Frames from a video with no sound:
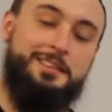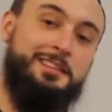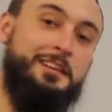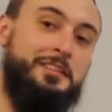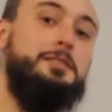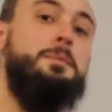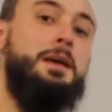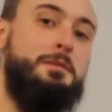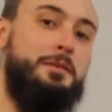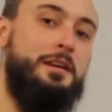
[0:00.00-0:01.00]
Now, this
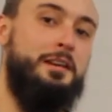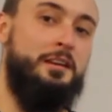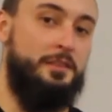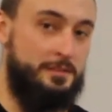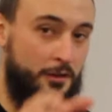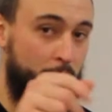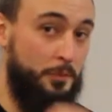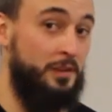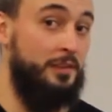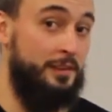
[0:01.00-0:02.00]
baby right here, if you saw our
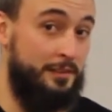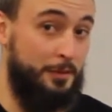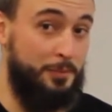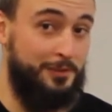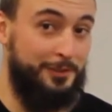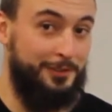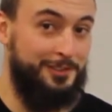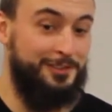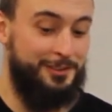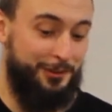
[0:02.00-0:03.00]
previous episode,
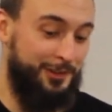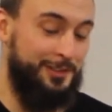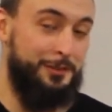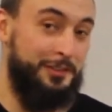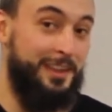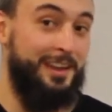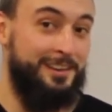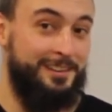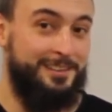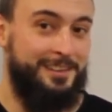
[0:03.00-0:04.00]
you already know what
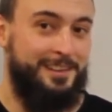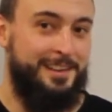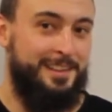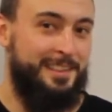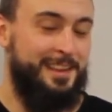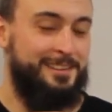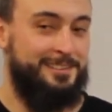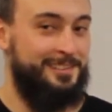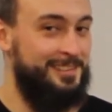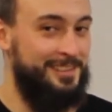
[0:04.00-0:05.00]
that is. That is
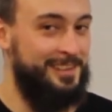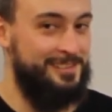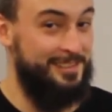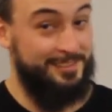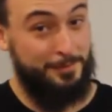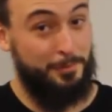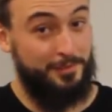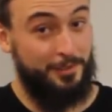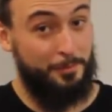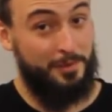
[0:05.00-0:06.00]
our THC simple
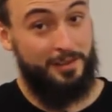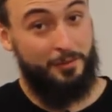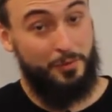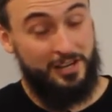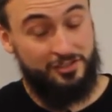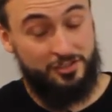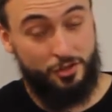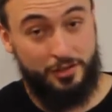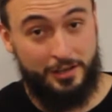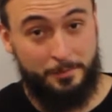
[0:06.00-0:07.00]
syrup. We actually
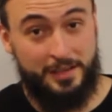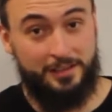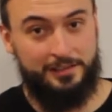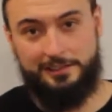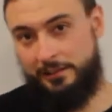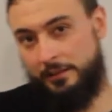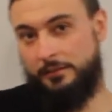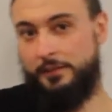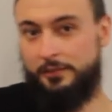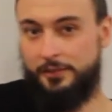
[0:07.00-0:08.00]
show you how to make it. Click on our
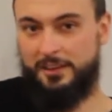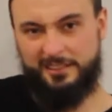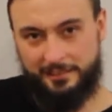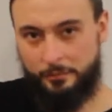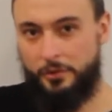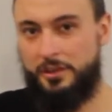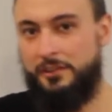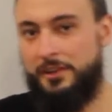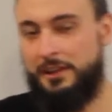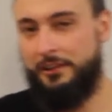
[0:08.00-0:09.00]
first video, and we'll
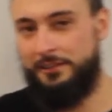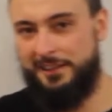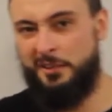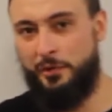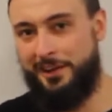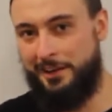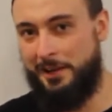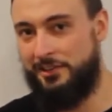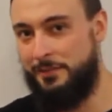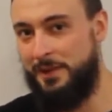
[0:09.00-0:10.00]
give you a little detour on how to
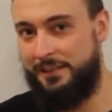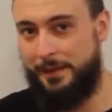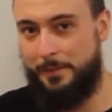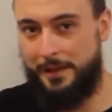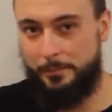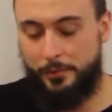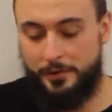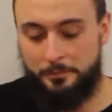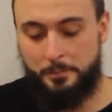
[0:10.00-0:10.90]
actually make that bad boy.